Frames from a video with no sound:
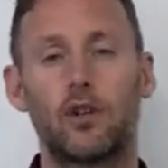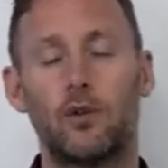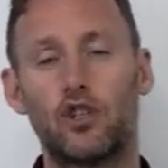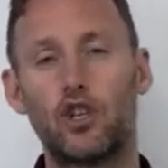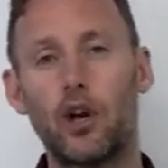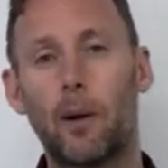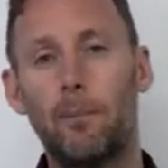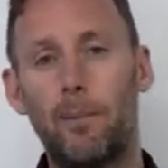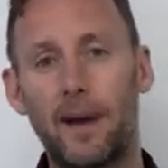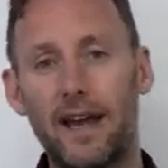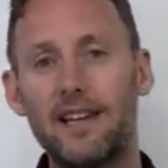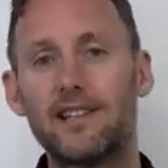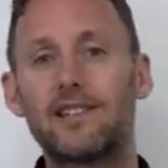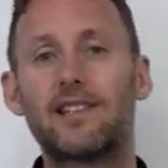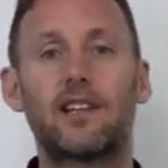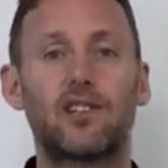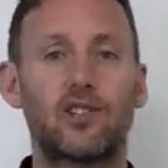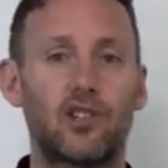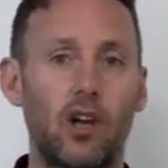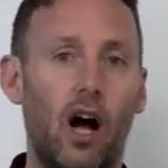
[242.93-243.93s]
So it's your
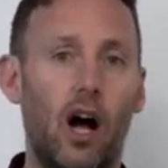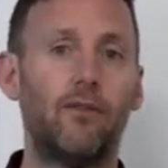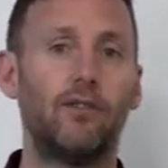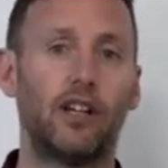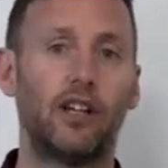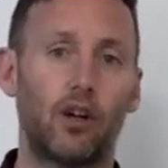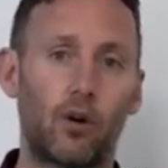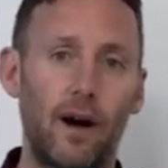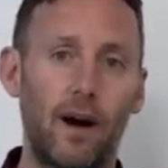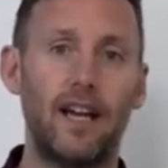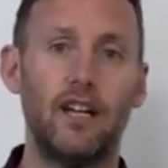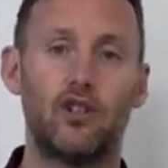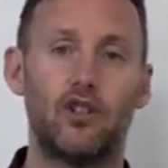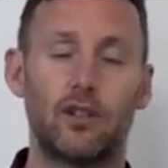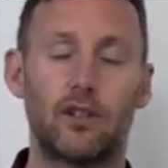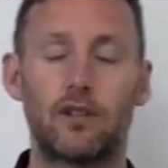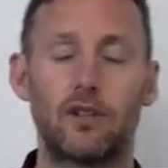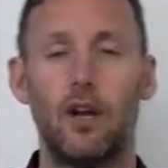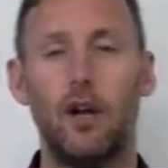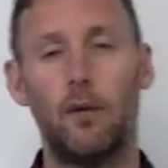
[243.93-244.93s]
basic solving
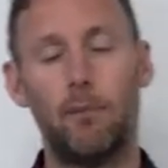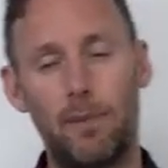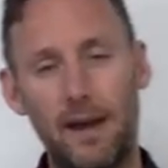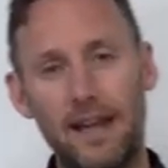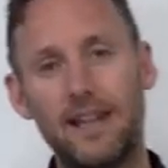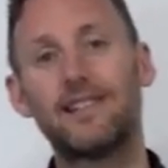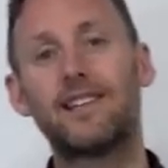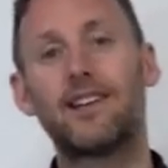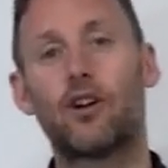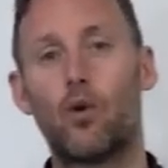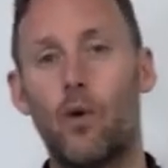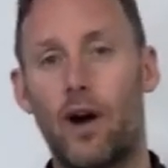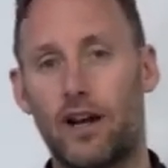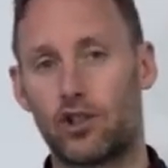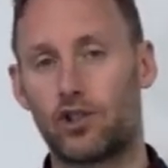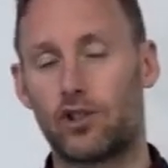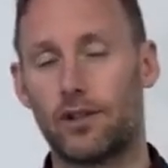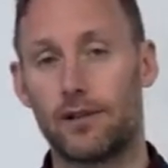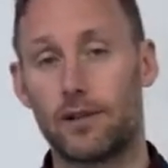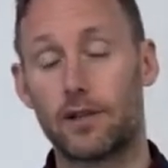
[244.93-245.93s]
equations, basic
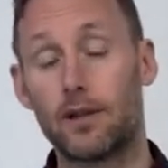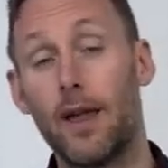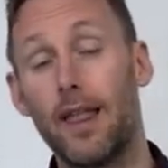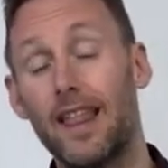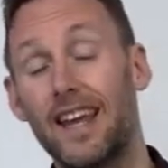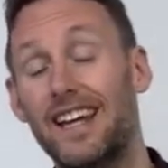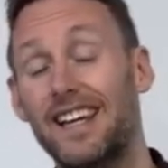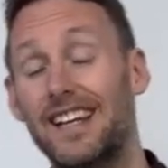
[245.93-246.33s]
questions.